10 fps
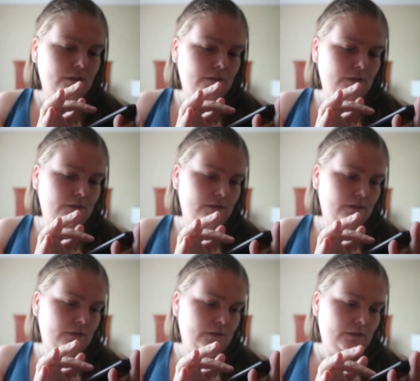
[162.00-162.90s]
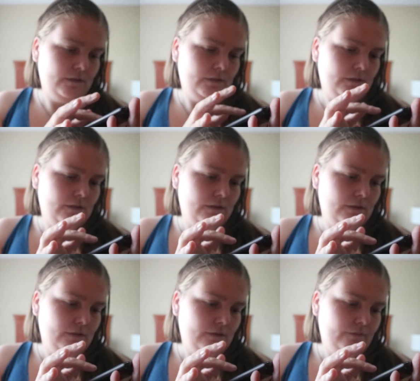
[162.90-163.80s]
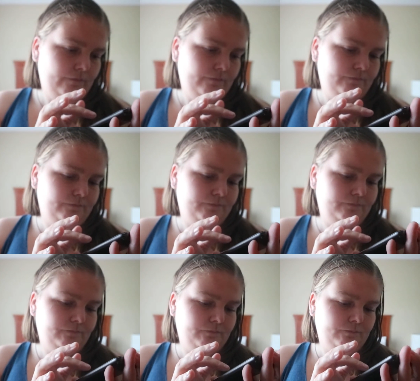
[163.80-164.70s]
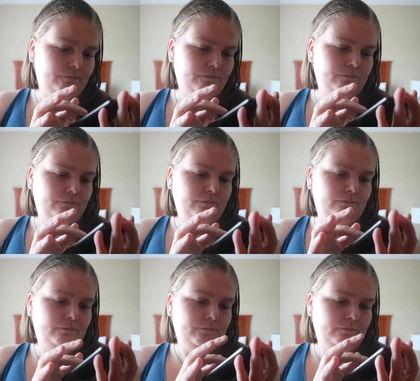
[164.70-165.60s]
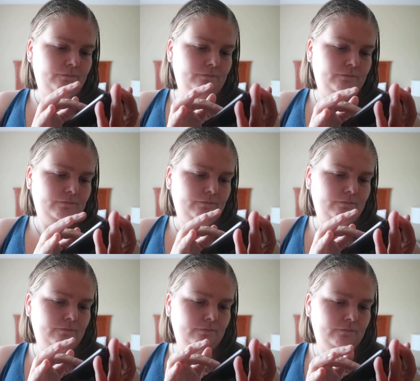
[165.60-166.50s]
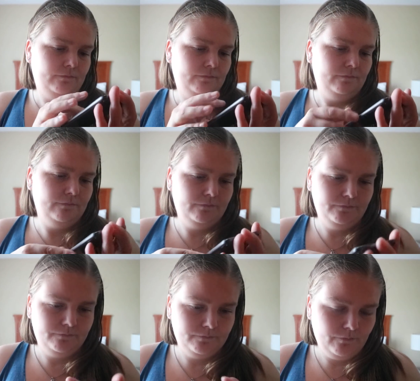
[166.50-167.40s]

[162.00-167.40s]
Nobody speaks.